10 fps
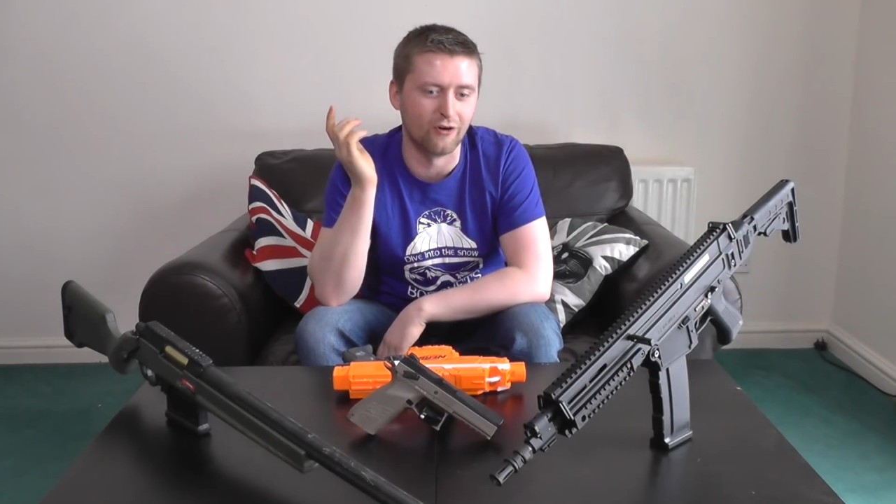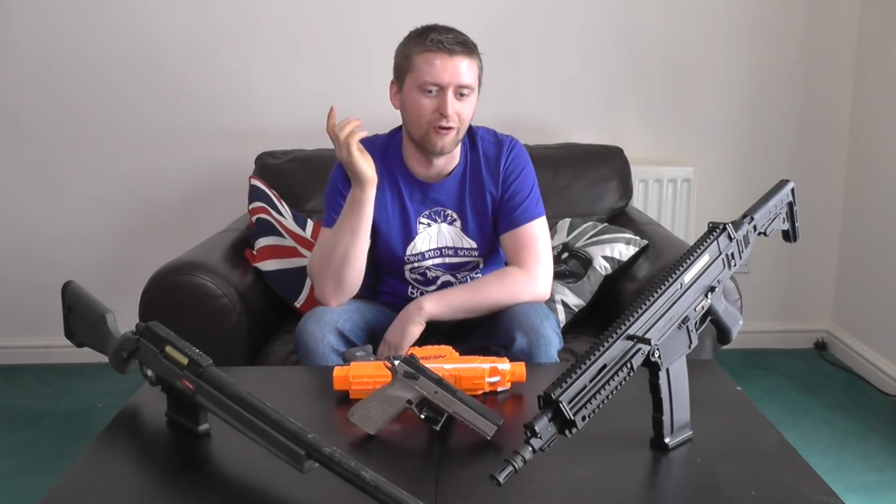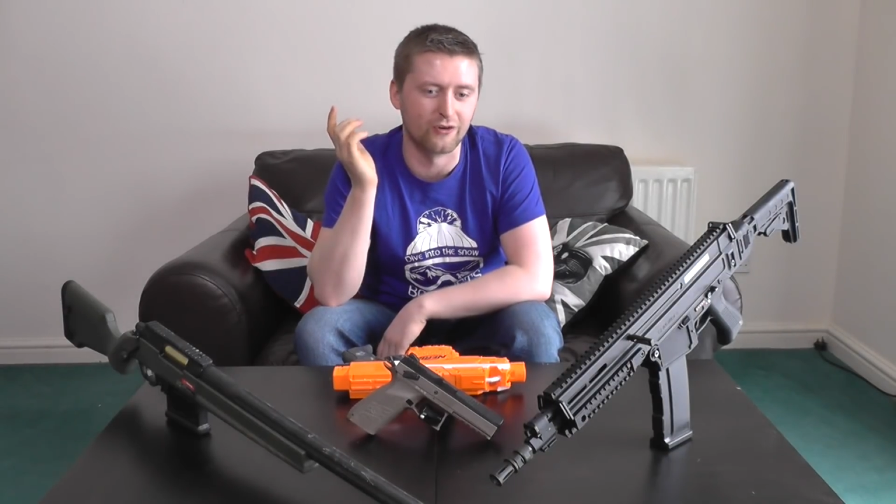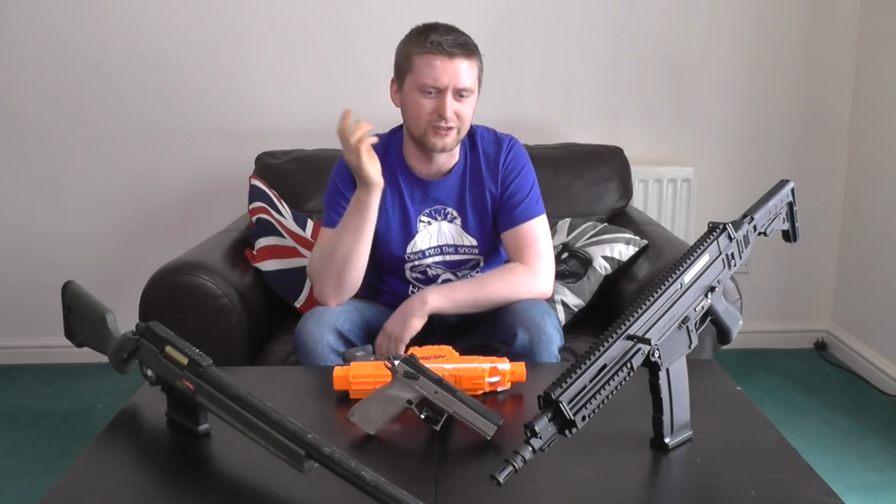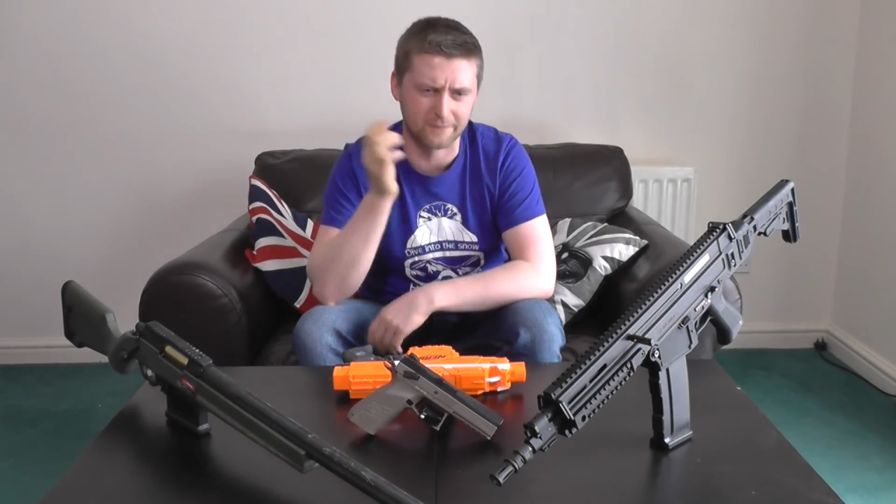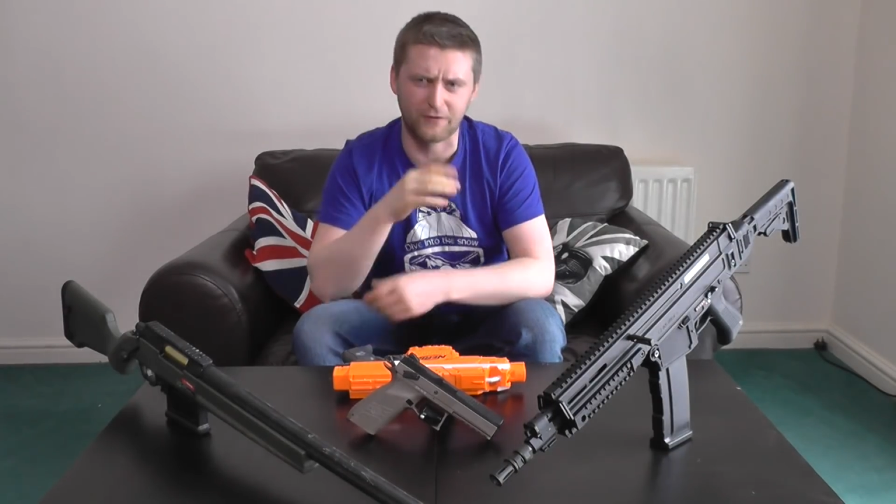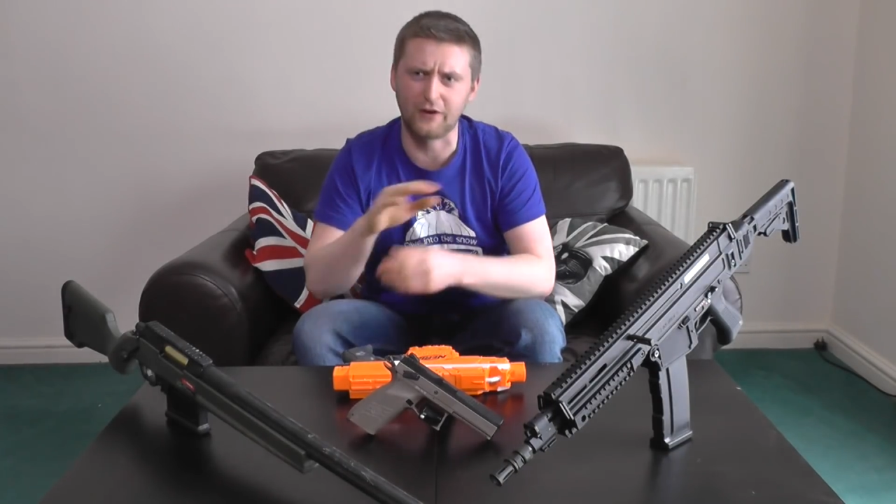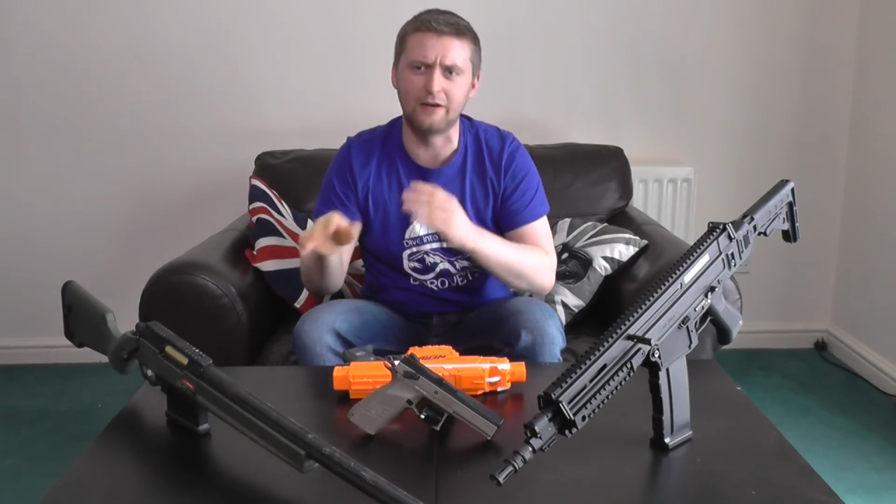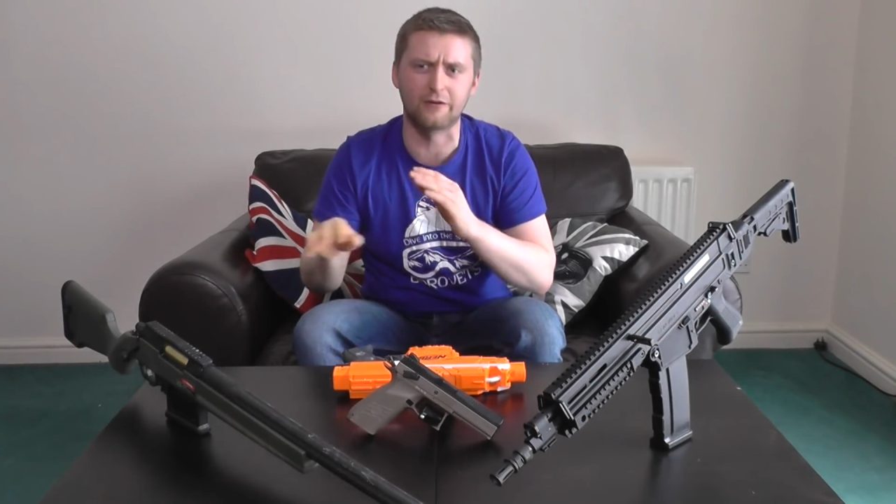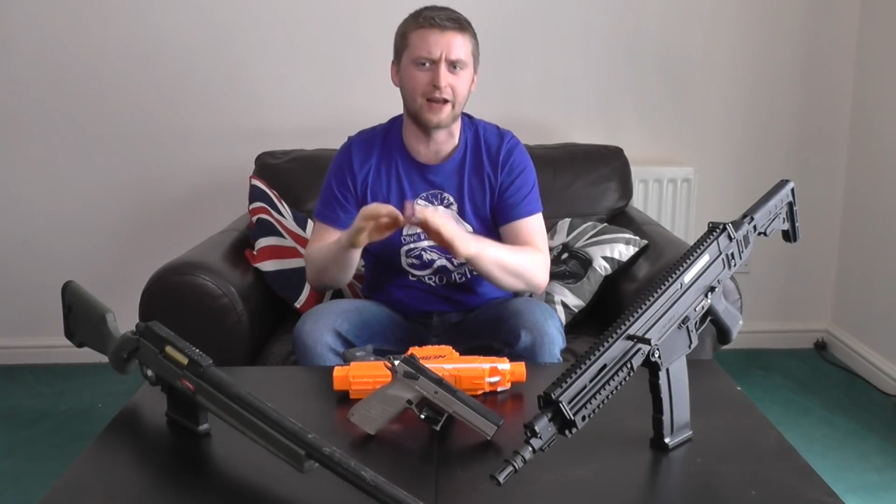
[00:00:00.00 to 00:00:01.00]
or some
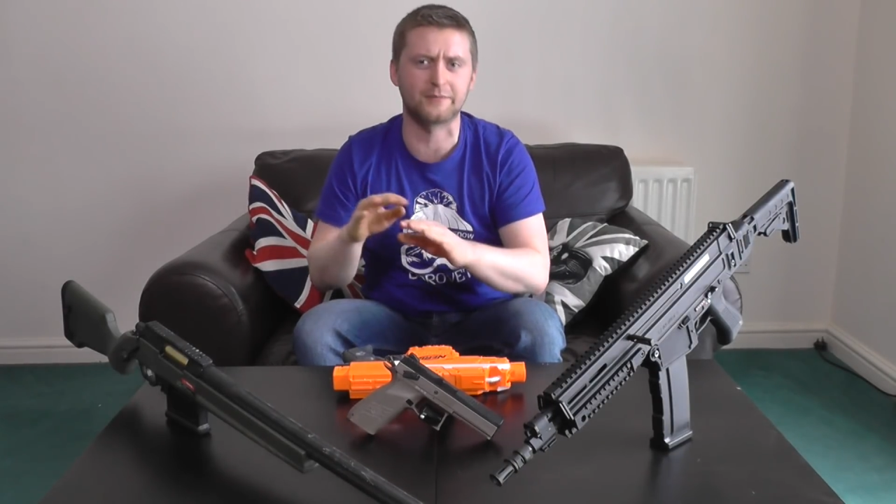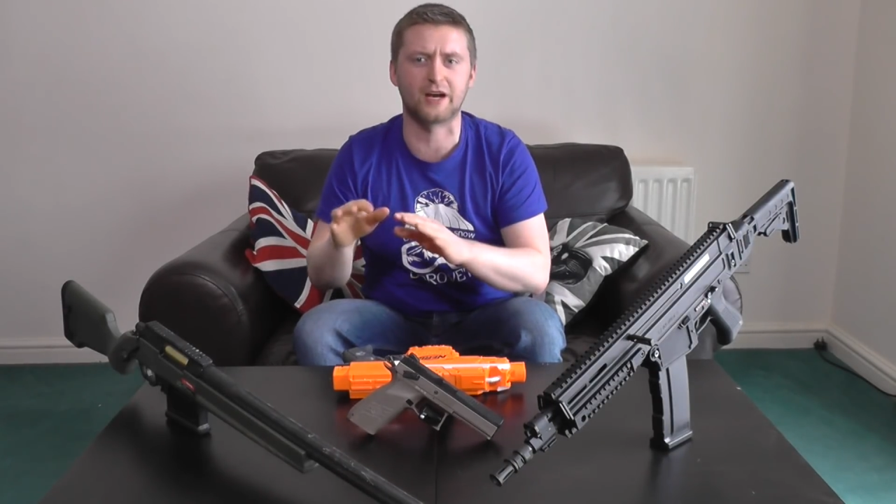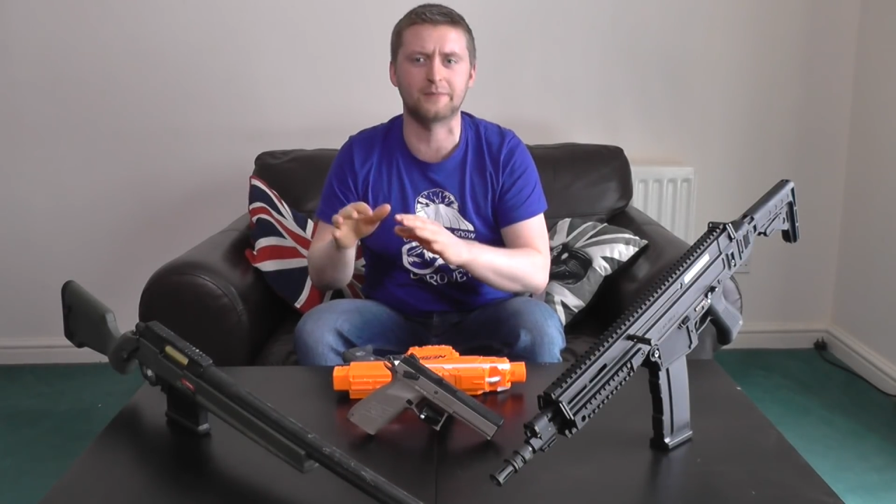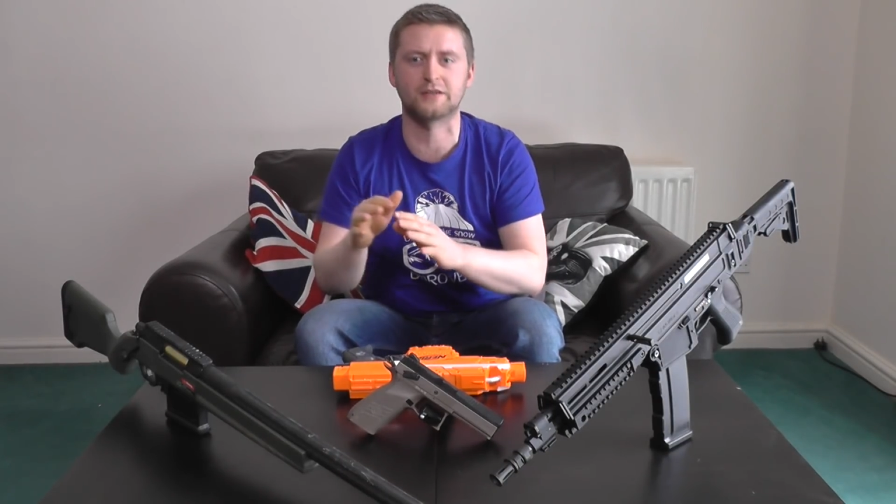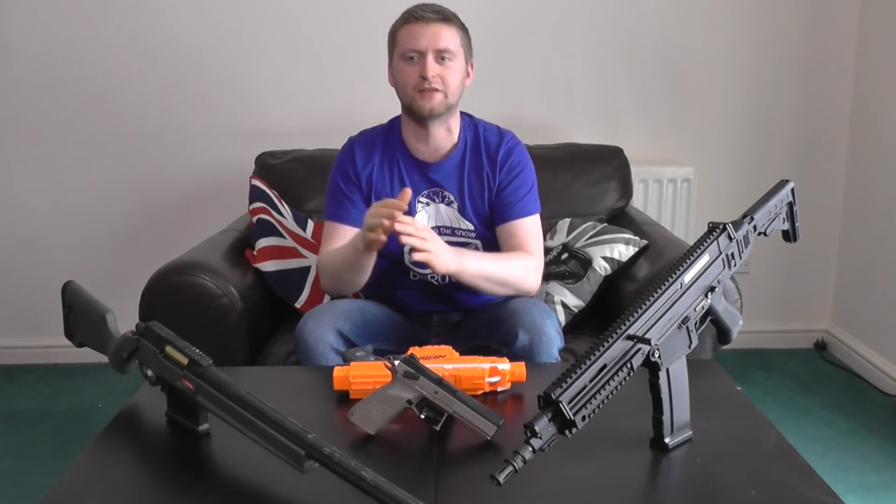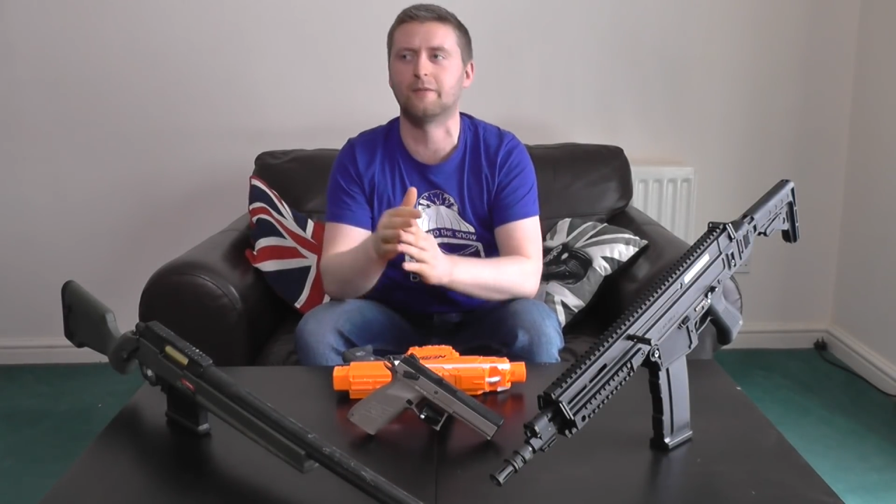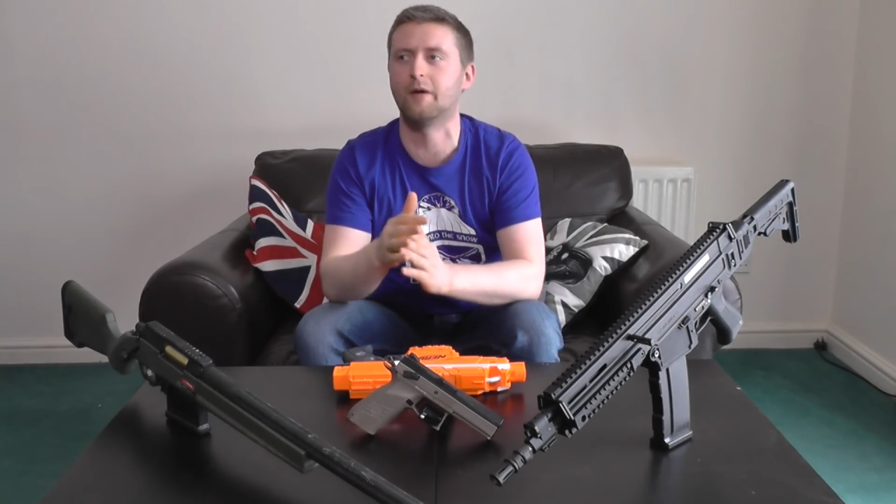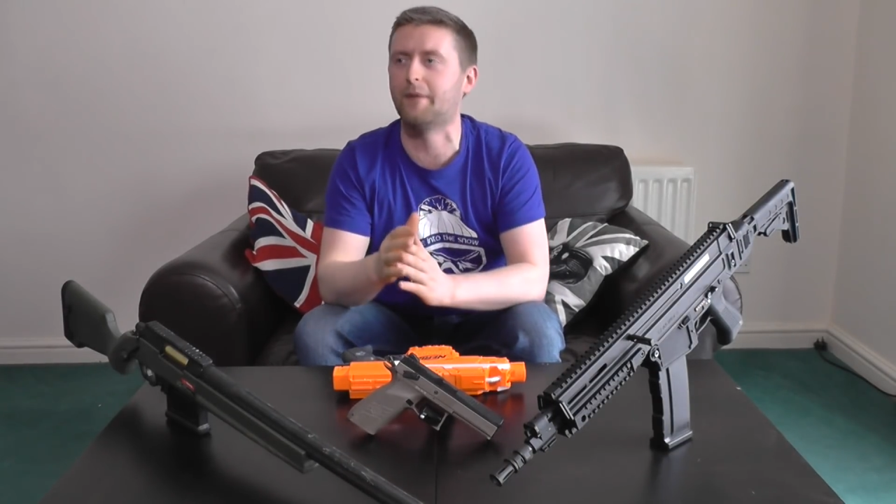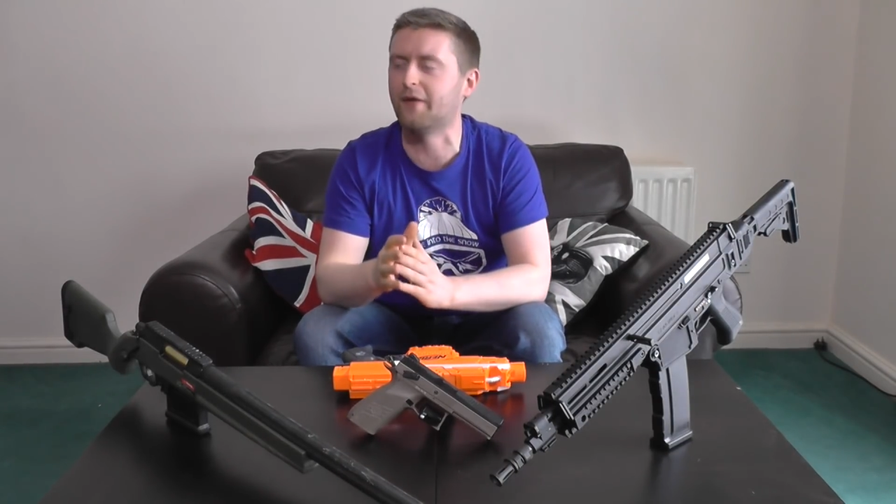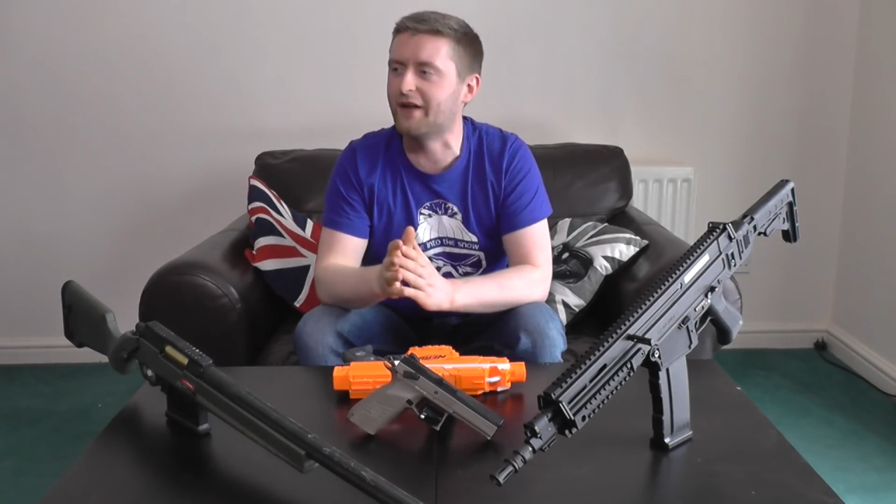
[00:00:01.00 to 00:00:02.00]
fun little game types
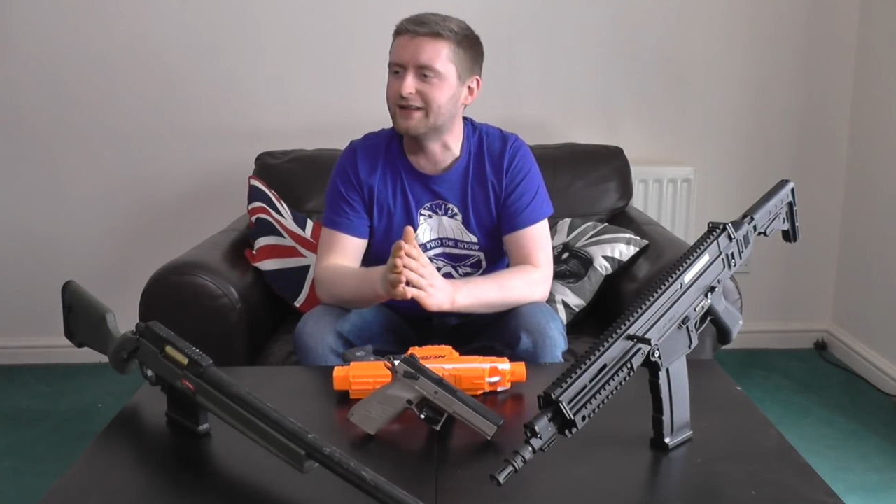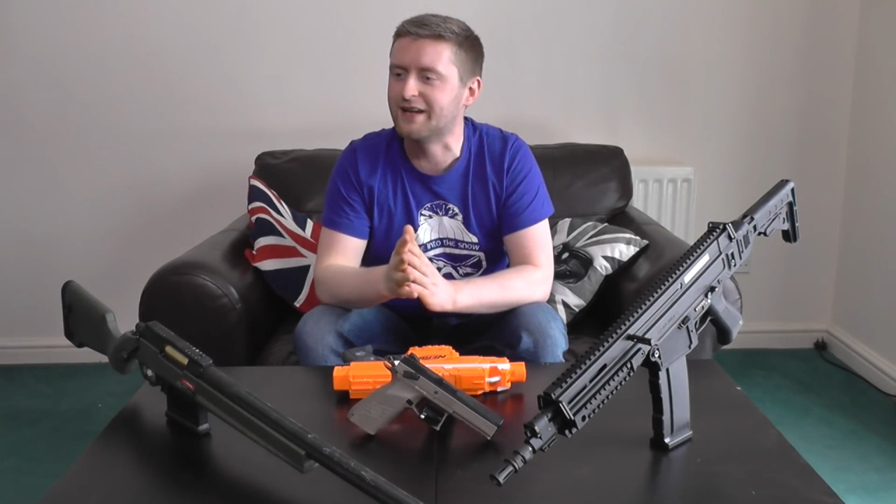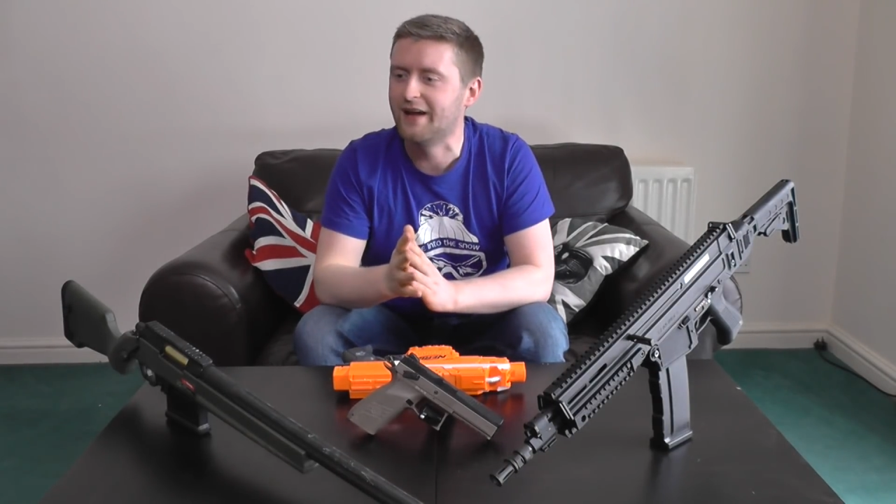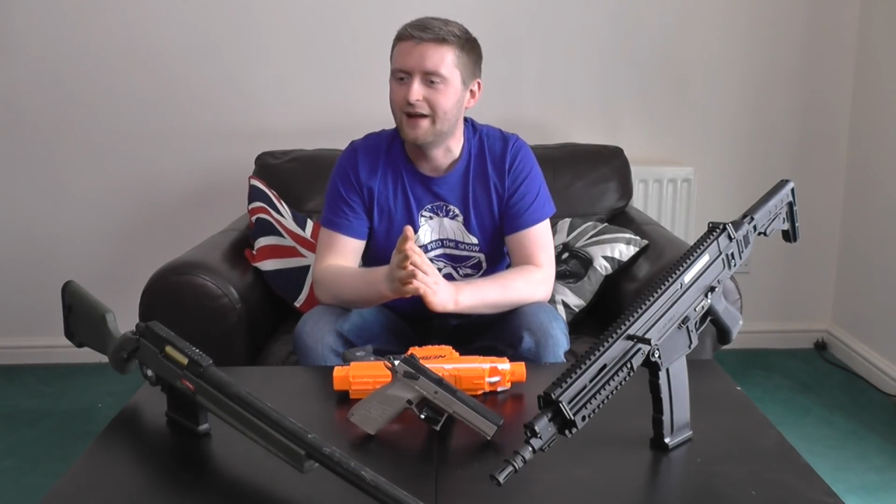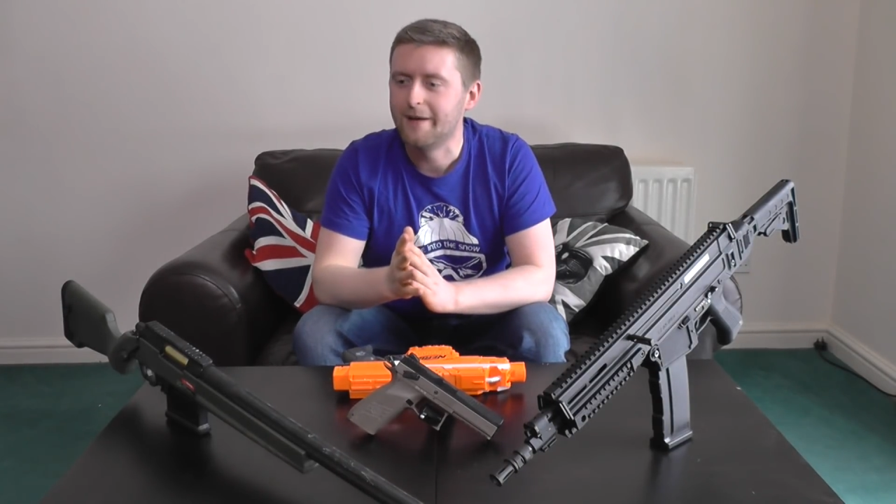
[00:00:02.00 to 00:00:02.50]
upon that,